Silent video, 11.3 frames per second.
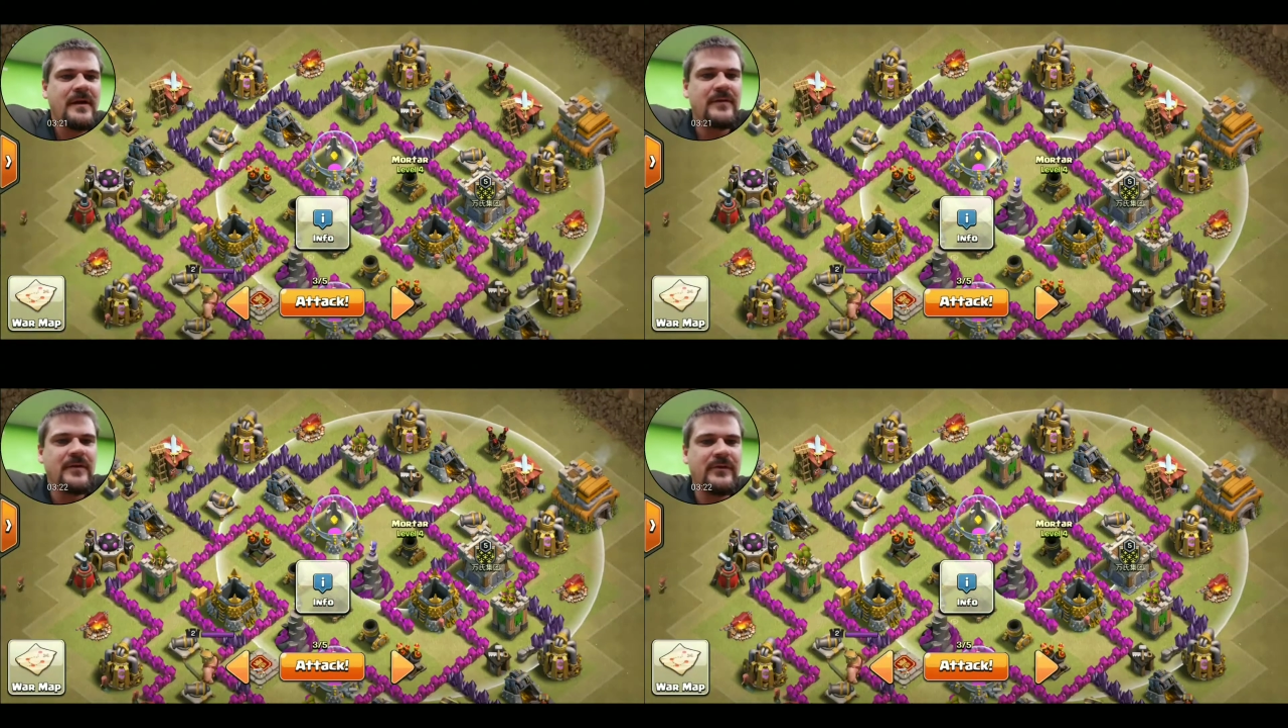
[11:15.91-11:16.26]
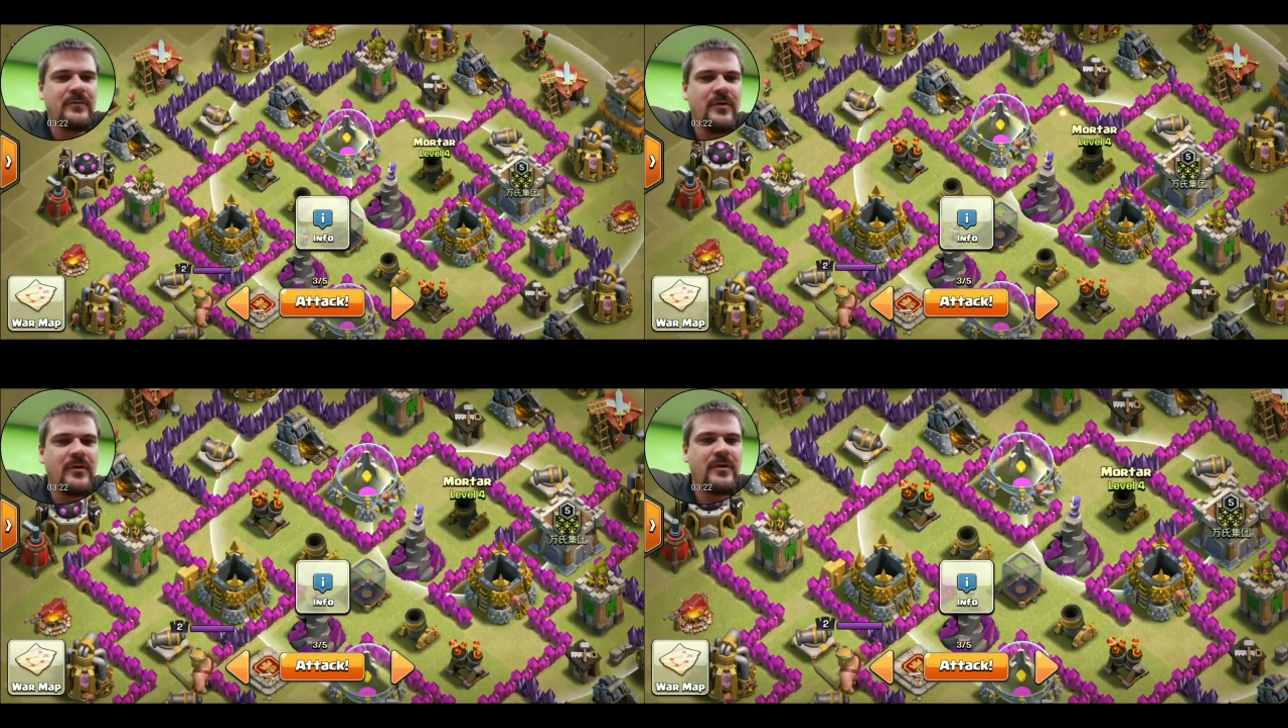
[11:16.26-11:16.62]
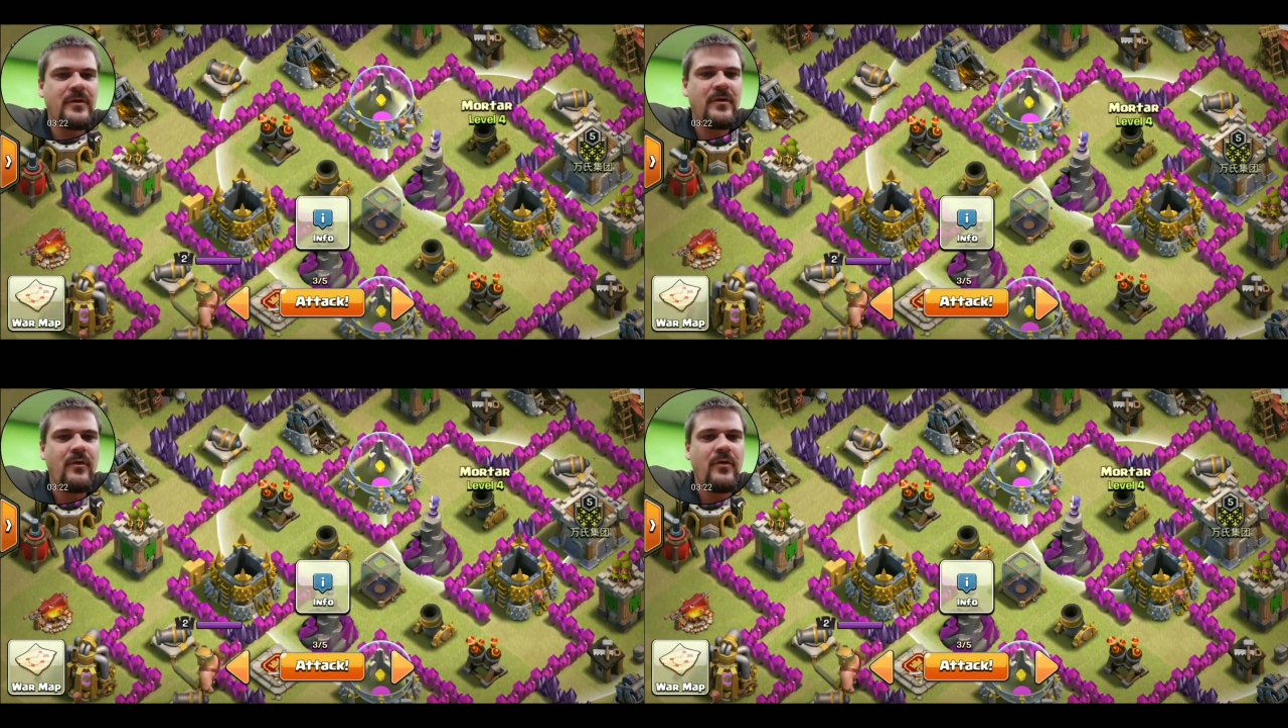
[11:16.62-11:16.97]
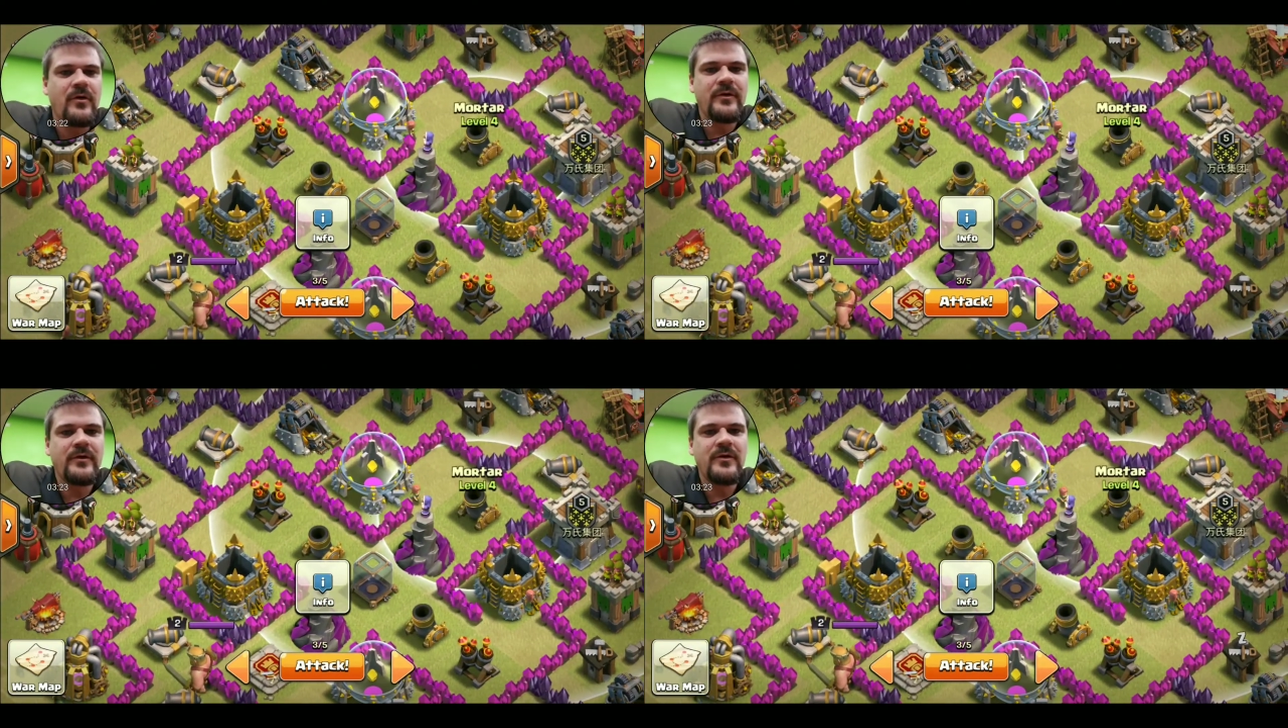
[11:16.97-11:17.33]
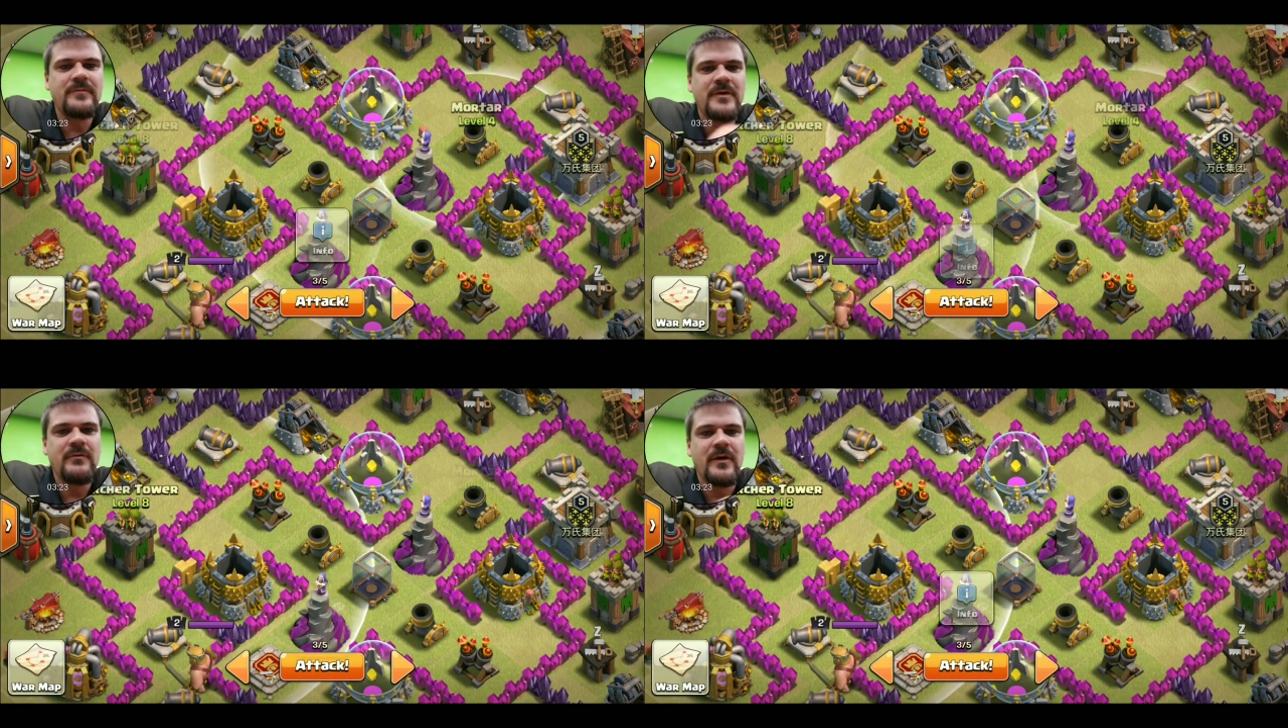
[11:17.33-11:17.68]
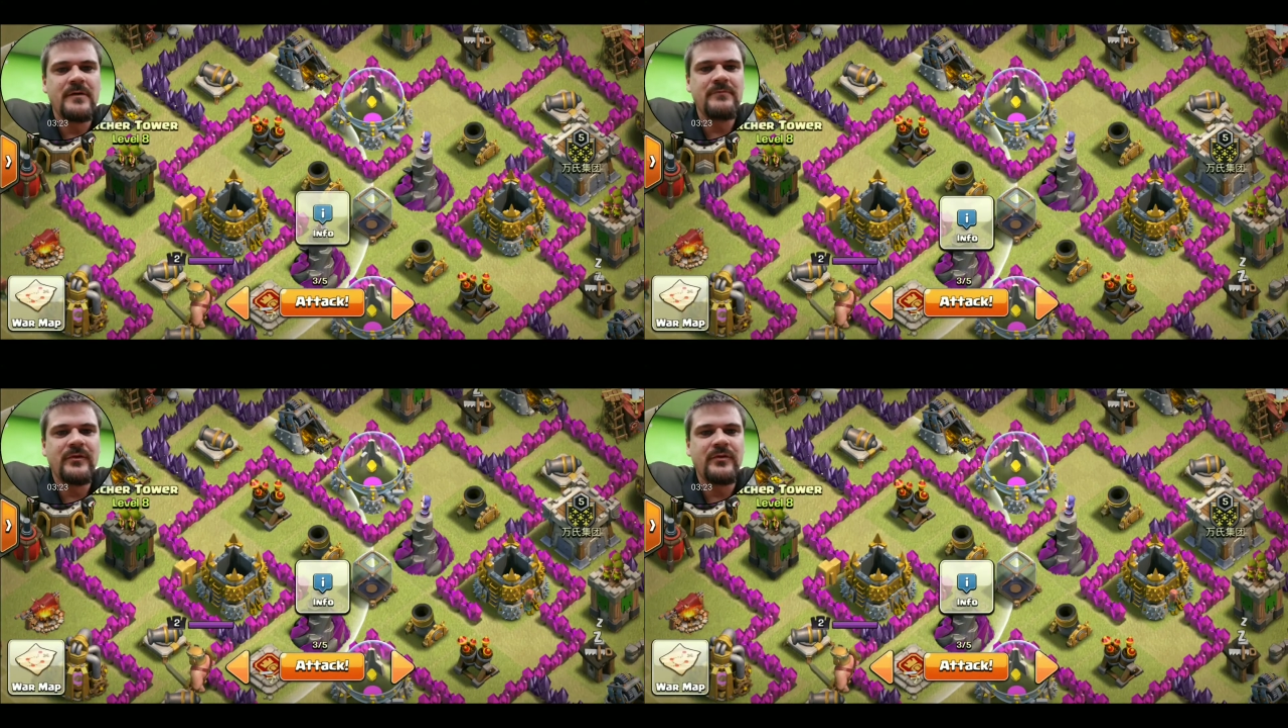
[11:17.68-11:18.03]
and this mortar, or there could be one
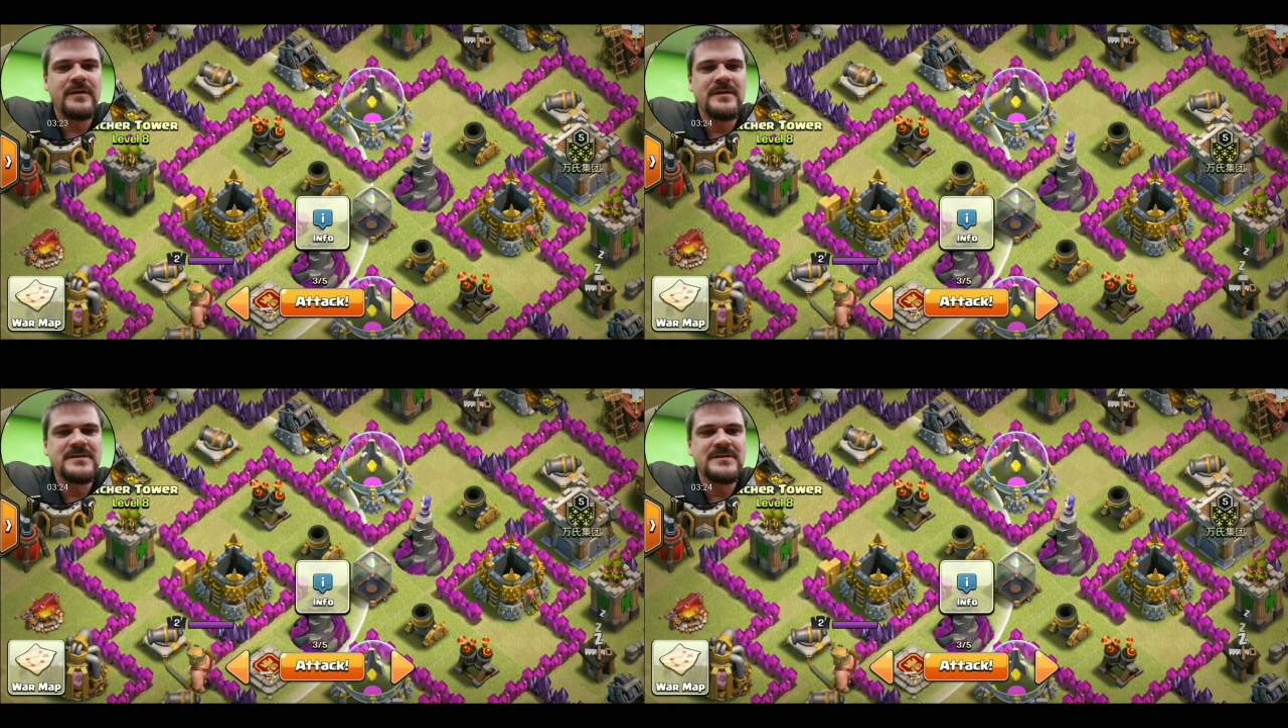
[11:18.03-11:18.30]
in between